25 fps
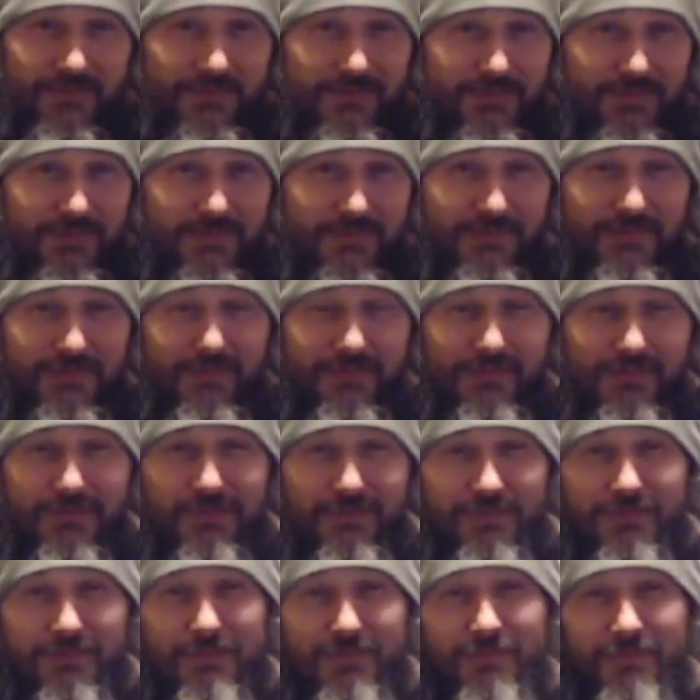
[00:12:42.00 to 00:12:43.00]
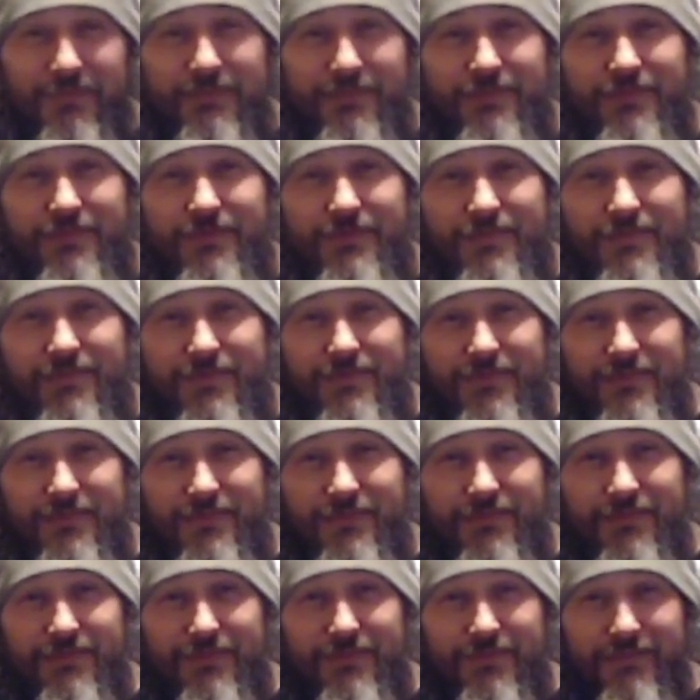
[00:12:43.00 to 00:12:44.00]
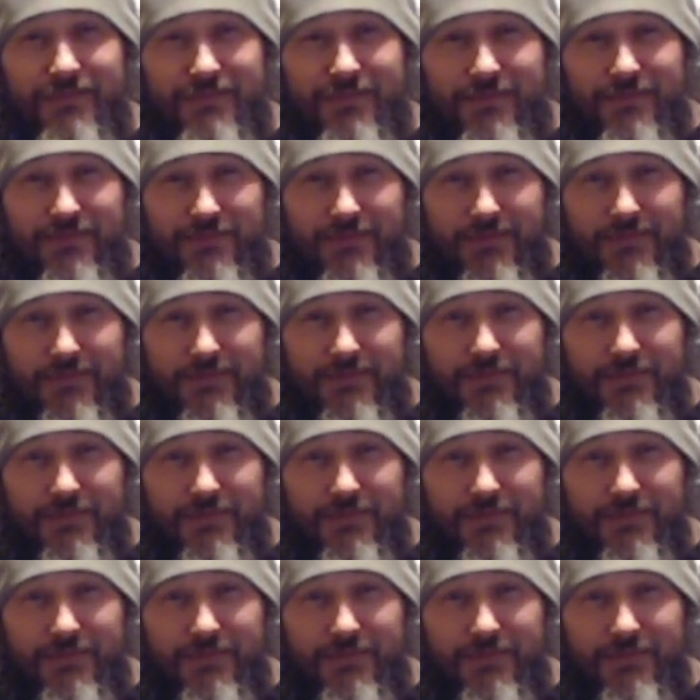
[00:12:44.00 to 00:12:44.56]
No words are spoken by the person on screen.